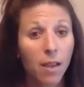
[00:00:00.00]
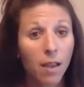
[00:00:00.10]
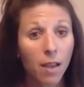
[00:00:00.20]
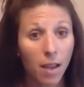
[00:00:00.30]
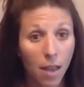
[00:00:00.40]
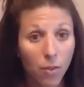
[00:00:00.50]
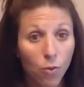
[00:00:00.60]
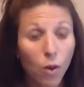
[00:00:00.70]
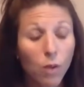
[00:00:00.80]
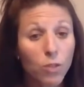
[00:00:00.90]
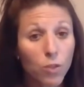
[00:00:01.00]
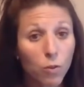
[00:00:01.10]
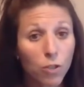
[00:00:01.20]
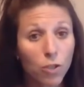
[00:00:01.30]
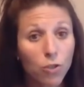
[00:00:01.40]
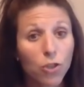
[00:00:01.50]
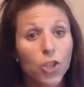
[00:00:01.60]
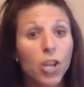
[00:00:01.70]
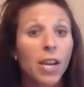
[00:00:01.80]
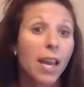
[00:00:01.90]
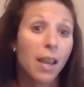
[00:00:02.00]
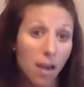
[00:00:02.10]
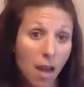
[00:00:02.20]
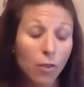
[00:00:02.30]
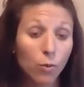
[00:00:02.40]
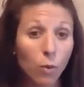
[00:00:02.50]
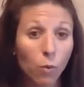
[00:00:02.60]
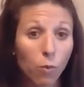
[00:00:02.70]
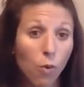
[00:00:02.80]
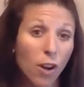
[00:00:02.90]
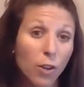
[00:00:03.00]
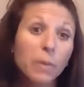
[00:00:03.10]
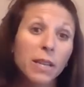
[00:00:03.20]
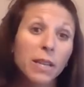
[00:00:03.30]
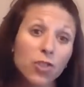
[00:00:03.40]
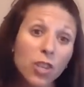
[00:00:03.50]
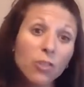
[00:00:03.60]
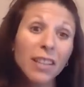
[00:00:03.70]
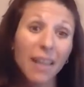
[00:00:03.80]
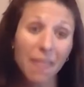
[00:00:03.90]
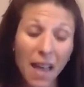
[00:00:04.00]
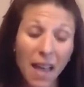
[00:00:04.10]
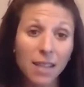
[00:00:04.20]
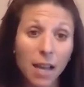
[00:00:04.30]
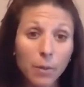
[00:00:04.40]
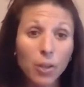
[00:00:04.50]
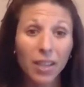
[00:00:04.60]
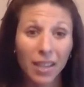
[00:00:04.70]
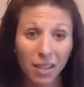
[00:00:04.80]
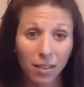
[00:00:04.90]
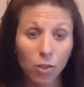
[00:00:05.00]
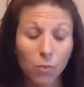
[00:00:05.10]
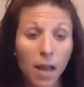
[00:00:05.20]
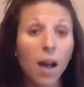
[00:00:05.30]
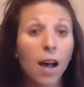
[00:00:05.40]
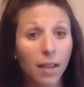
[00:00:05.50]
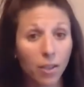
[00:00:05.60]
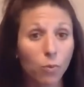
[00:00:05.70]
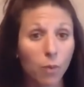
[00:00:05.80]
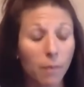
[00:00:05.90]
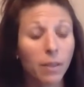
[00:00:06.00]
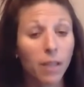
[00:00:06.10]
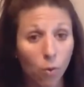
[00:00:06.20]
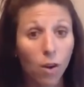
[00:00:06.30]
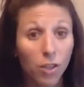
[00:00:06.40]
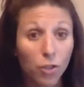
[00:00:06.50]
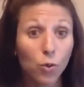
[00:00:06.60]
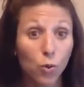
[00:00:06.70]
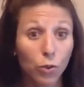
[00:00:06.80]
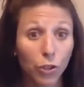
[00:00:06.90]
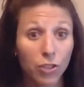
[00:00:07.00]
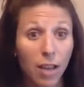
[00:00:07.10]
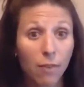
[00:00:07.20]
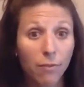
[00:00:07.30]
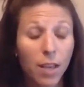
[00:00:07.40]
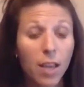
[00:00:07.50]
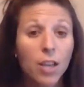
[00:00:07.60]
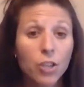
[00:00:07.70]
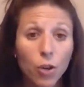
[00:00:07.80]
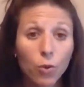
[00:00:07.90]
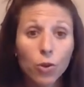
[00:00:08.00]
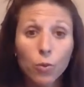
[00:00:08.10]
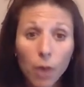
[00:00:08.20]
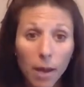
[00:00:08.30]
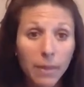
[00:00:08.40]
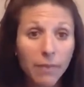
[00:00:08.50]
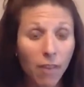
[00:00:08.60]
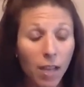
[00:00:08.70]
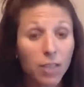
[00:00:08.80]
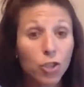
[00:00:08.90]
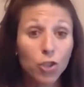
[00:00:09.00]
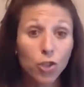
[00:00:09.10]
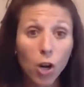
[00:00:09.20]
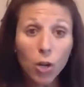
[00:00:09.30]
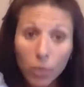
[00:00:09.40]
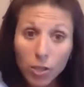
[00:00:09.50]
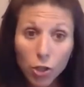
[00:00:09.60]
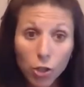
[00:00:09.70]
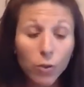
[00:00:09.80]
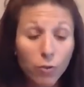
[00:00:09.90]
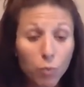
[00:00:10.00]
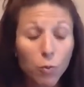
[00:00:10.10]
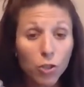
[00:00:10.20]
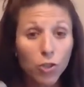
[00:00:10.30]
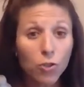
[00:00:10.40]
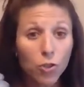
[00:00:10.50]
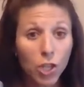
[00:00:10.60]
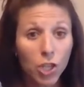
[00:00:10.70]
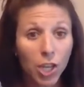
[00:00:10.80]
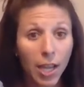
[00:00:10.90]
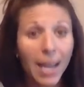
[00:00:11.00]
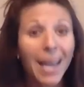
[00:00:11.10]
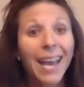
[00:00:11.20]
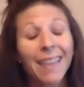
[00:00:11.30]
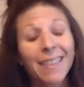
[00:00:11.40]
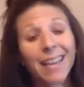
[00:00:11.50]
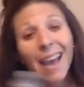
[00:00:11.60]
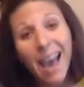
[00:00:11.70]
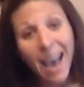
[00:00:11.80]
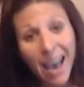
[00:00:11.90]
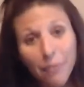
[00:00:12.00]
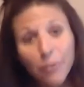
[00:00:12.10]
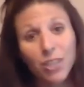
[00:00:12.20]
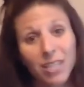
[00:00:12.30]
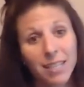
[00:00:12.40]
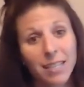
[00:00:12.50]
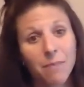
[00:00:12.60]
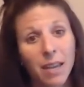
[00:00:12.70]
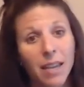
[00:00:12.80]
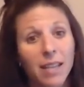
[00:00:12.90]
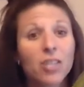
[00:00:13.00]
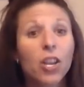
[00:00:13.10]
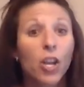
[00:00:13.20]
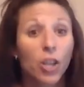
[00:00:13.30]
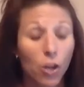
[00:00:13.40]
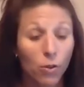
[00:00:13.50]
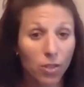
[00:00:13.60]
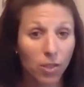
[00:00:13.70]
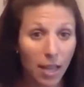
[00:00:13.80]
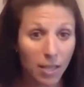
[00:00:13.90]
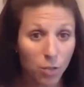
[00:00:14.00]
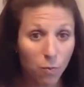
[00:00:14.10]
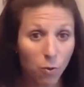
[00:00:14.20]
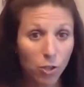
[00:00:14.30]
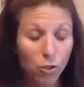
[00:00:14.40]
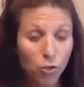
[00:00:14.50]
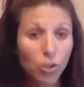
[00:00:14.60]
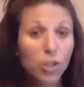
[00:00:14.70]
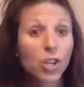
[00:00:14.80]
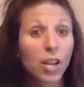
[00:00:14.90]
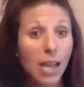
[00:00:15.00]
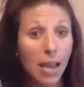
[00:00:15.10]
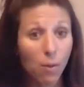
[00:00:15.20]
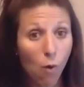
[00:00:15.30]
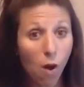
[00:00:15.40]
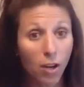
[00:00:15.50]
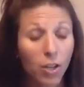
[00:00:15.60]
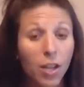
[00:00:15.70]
another one with sports nutrition and another one with water, because generally at that time you're going to get a little bit hot and you're probably going to want to cool yourself. So you're probably fine to start with 2 of sports nutrition, and then after 60 minutes, go to that sports nutrition and water